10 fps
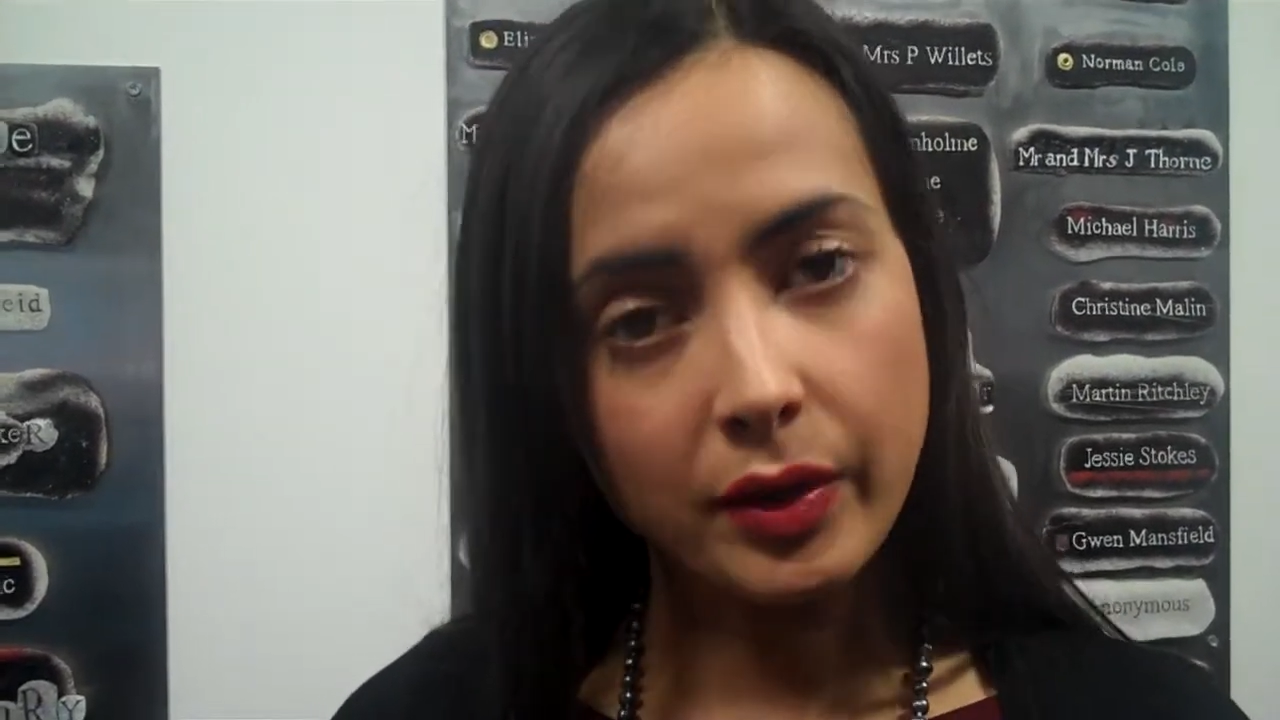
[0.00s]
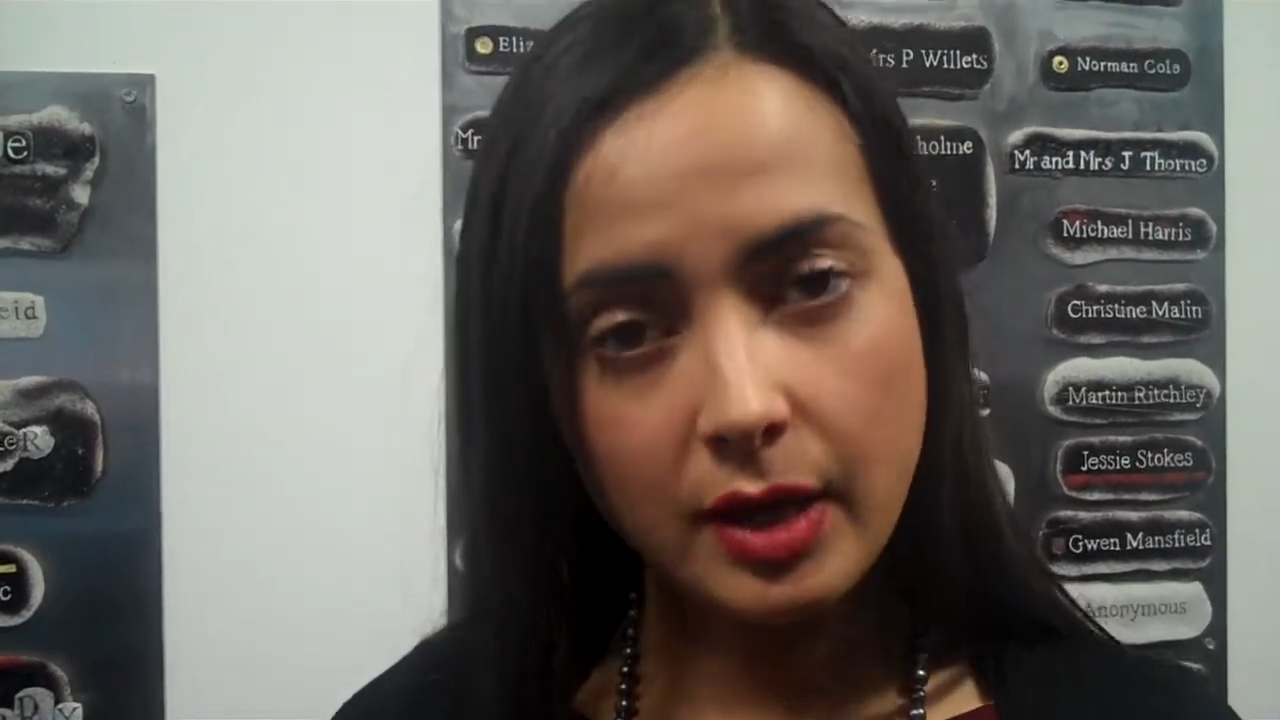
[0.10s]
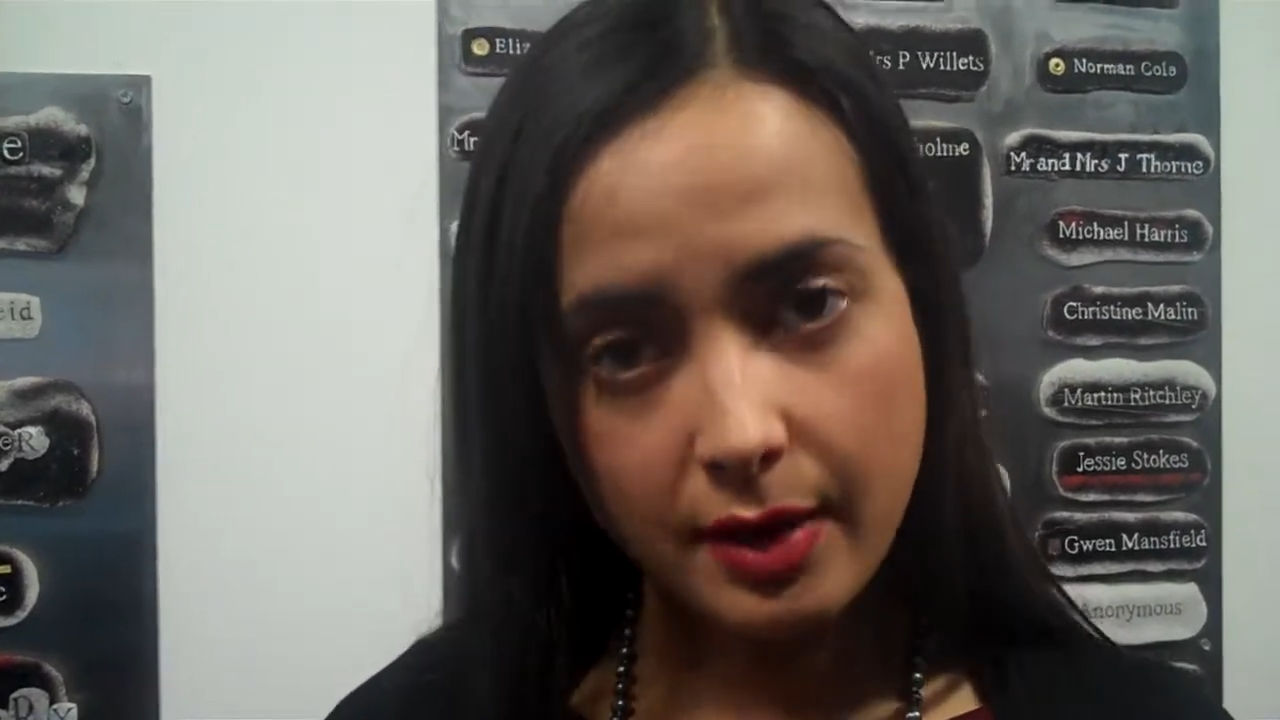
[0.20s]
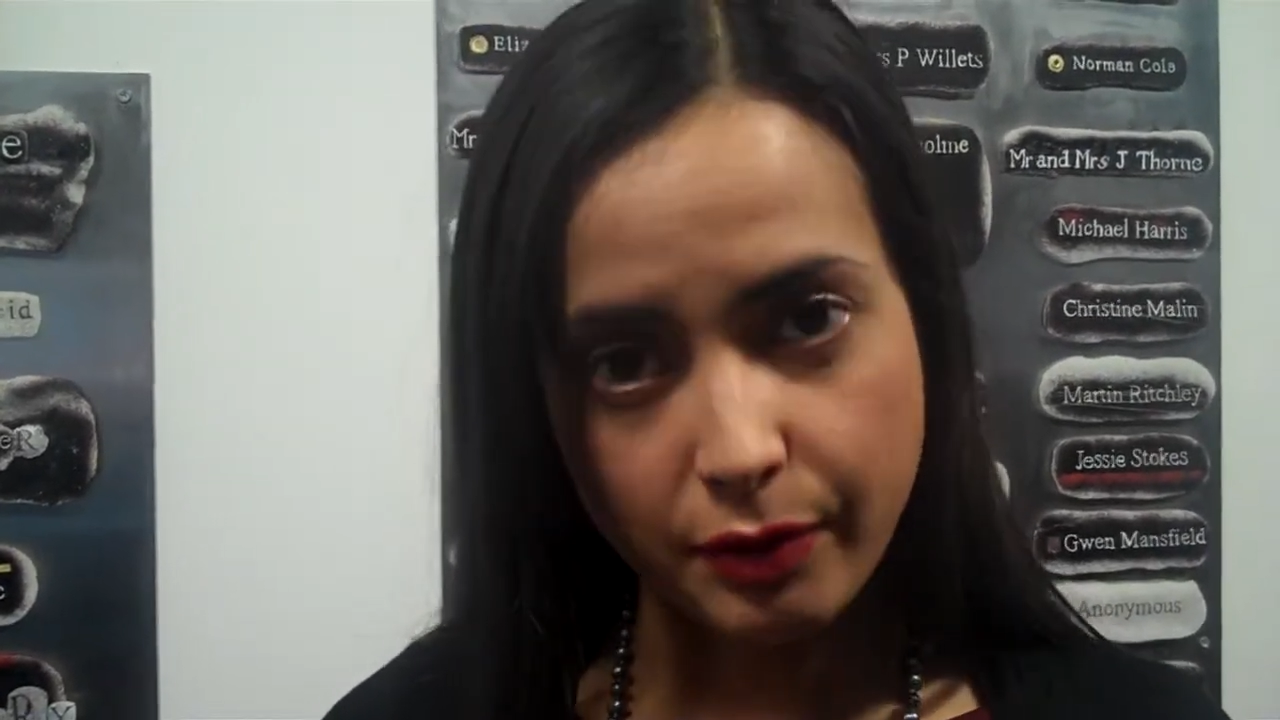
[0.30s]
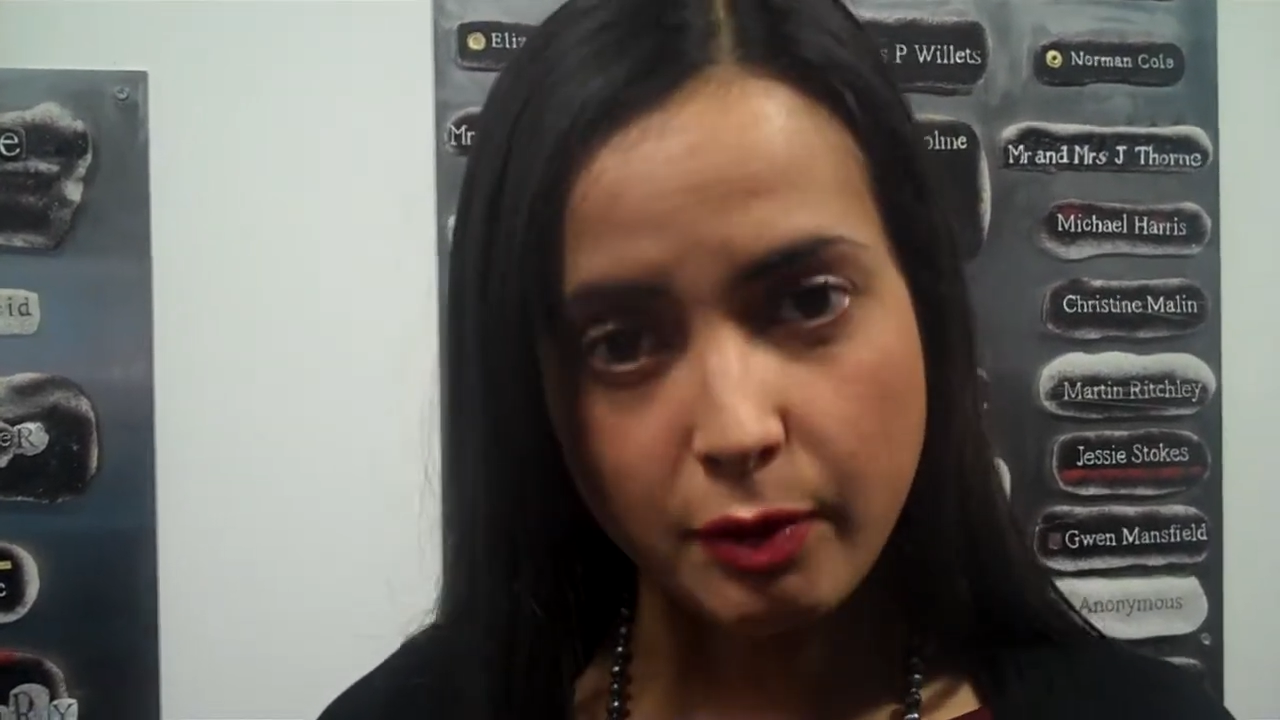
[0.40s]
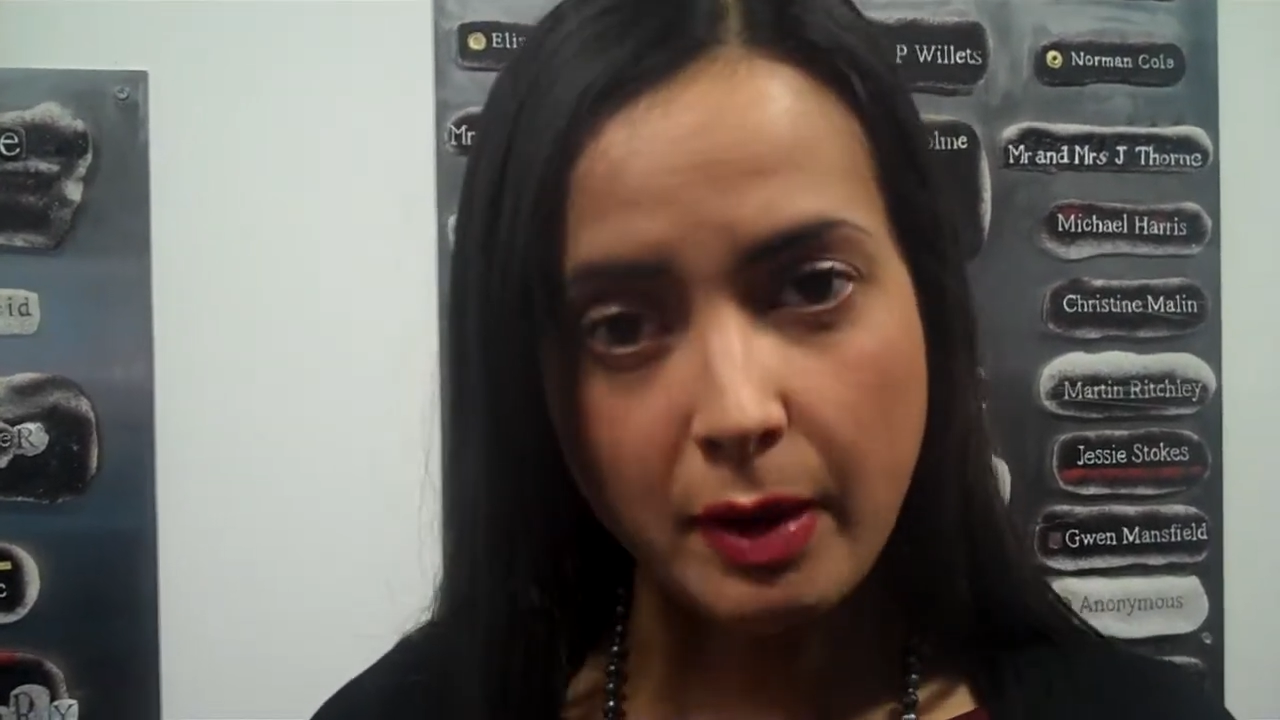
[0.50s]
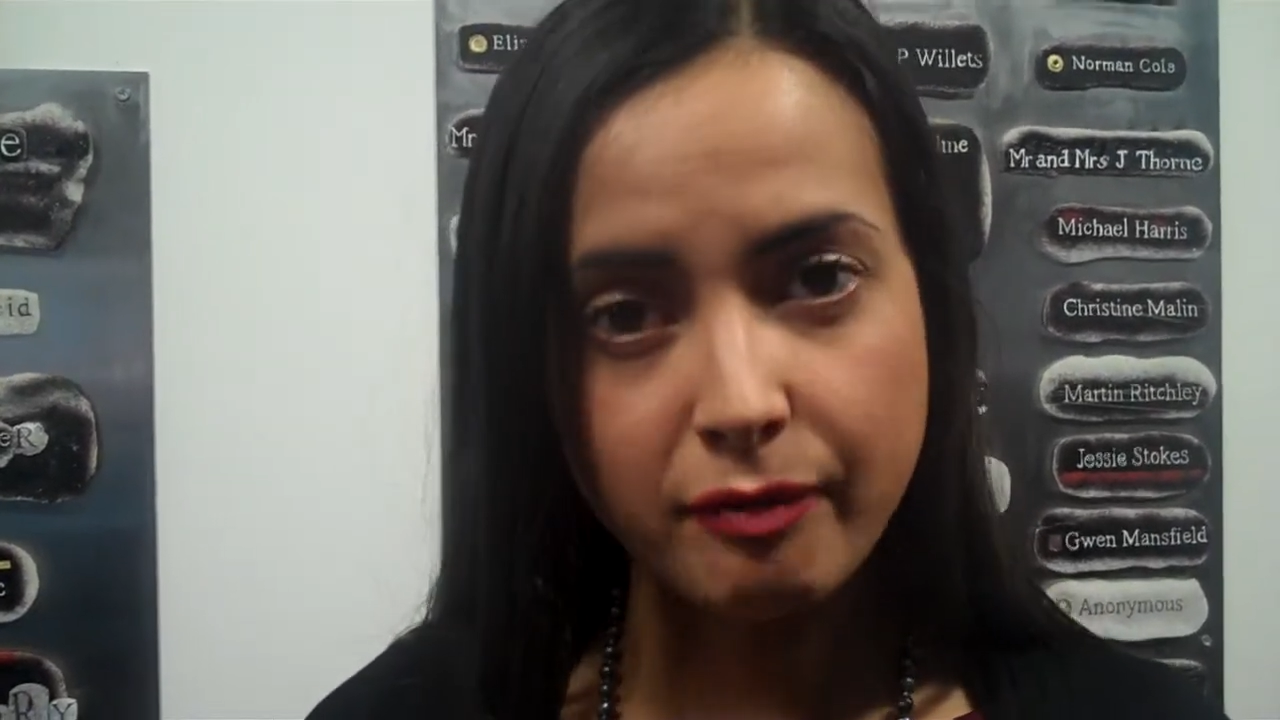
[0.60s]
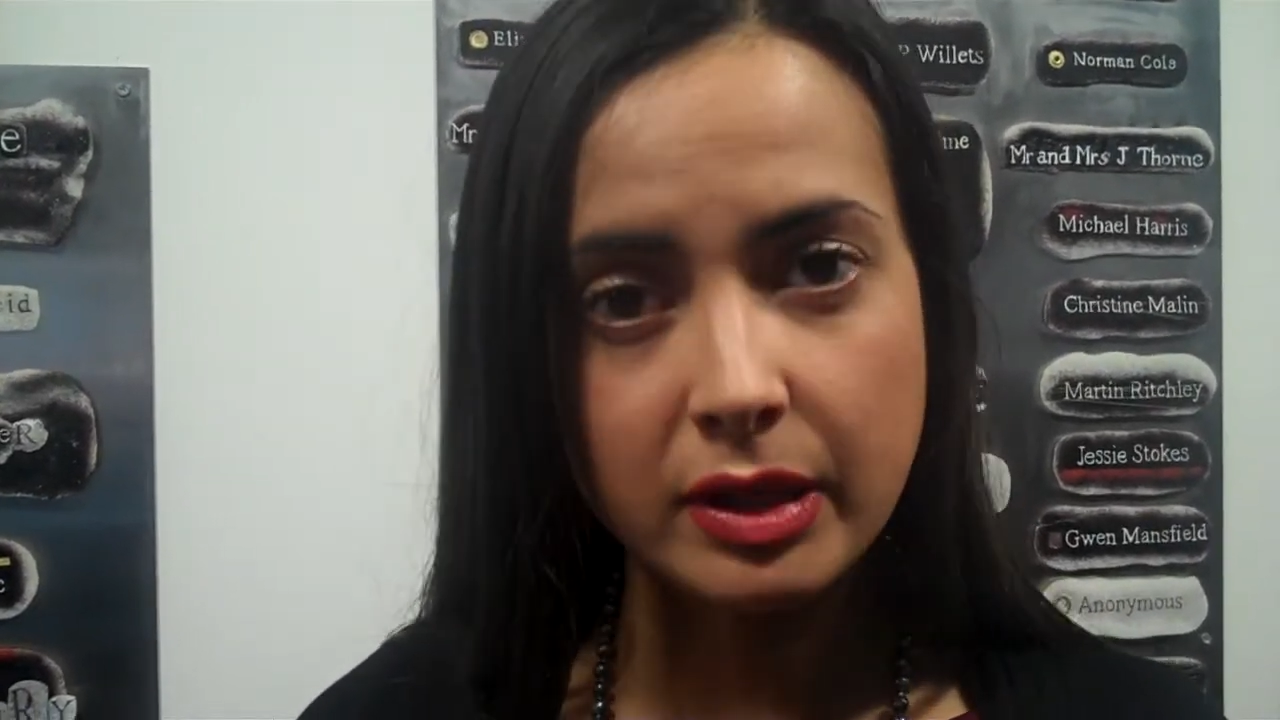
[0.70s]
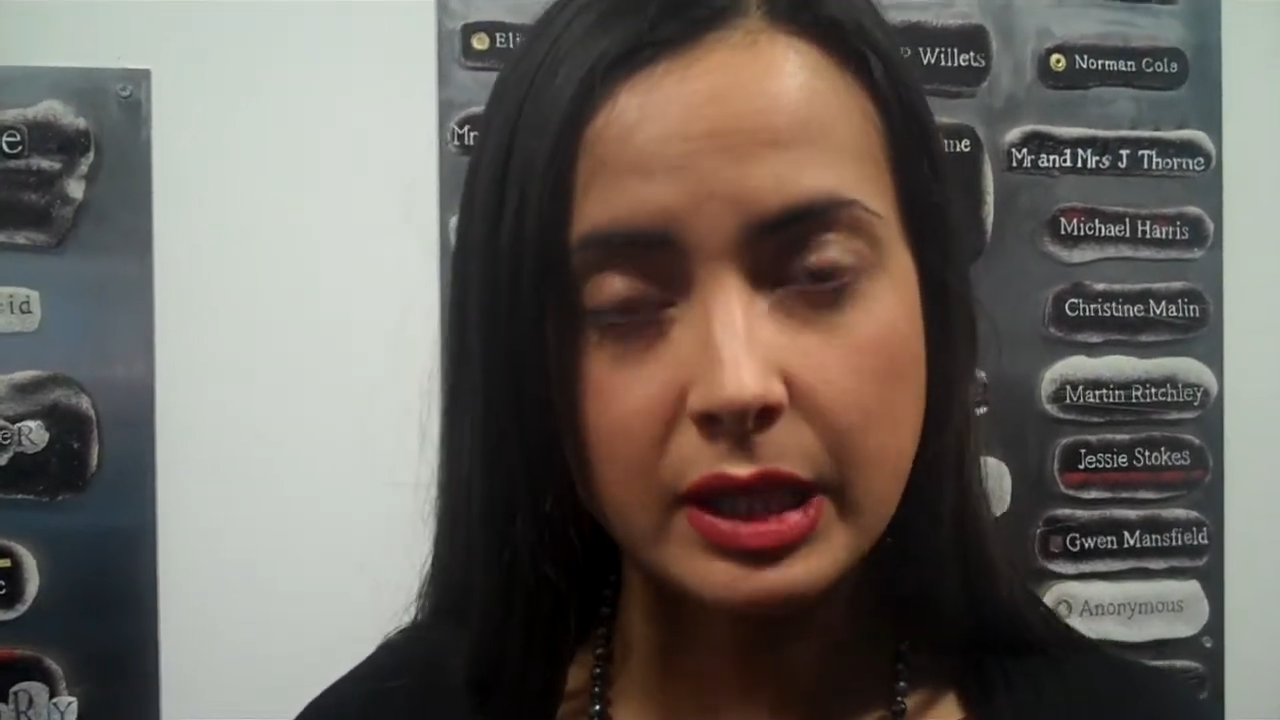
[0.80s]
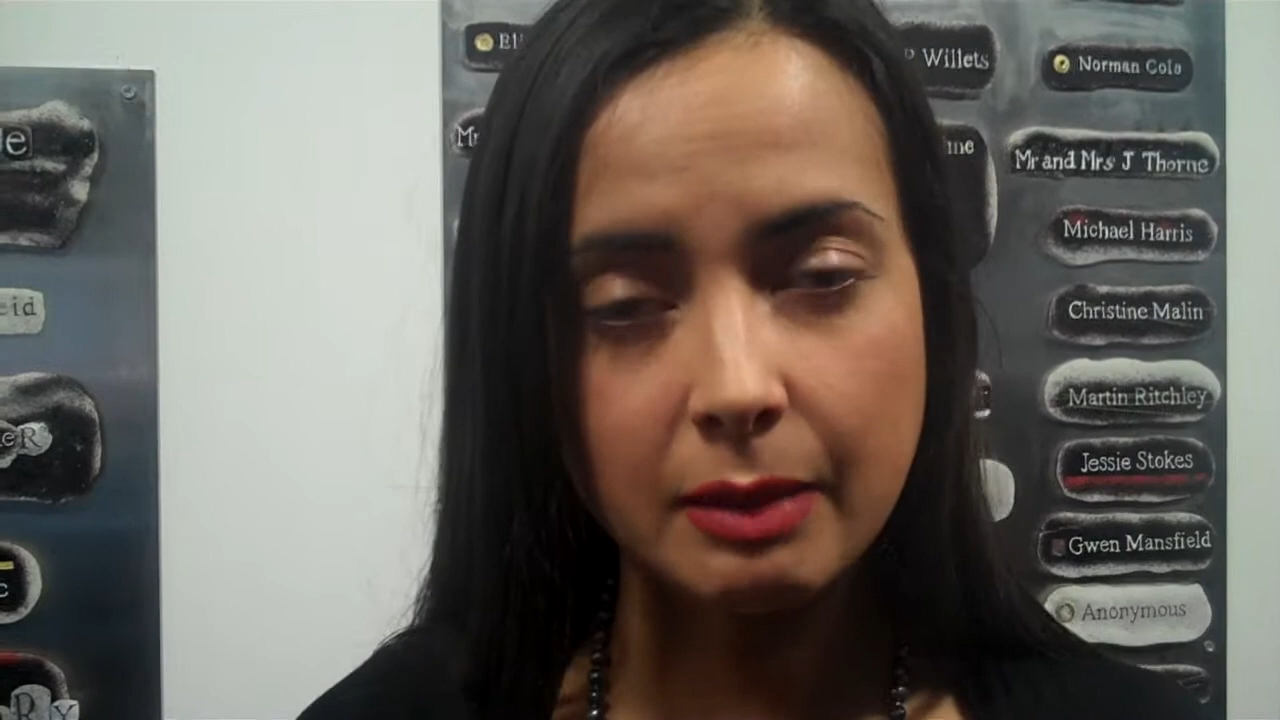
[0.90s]
through
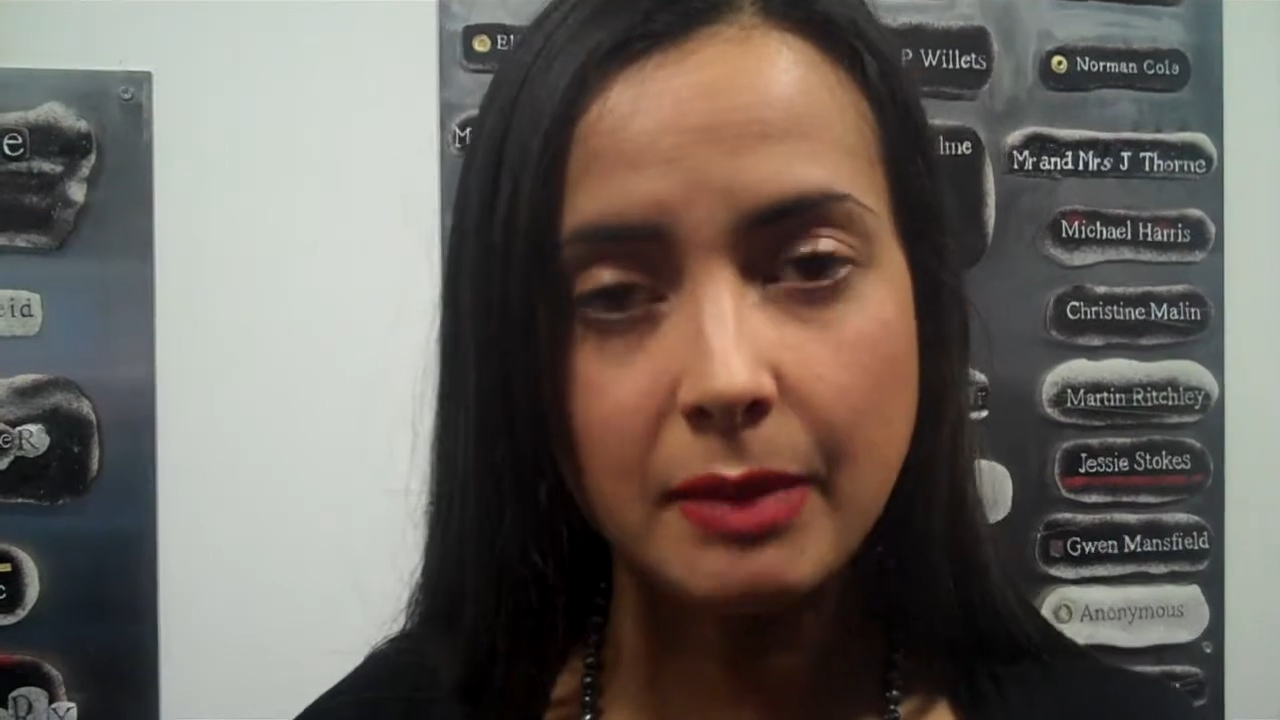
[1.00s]
everything,